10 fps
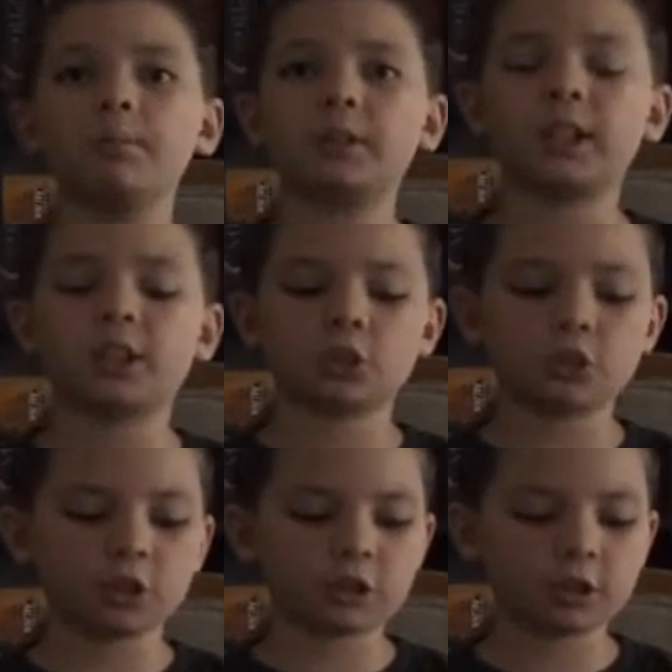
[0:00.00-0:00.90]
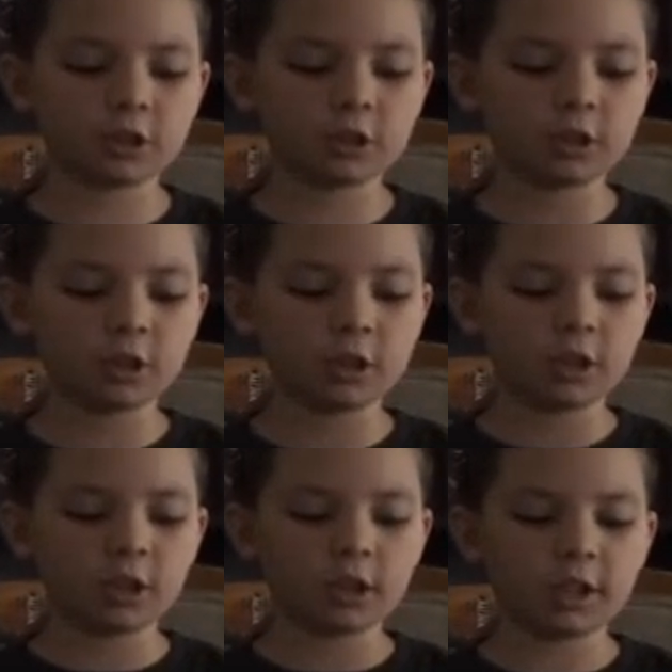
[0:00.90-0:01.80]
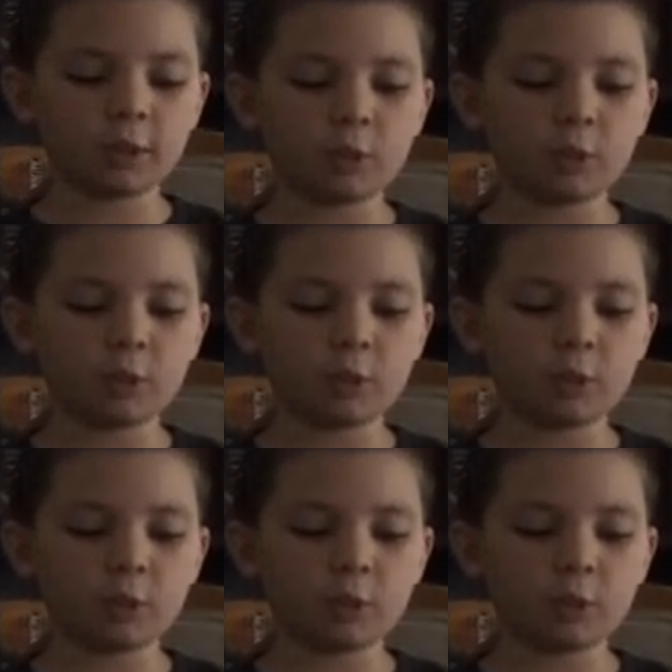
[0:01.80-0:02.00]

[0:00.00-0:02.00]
guessers get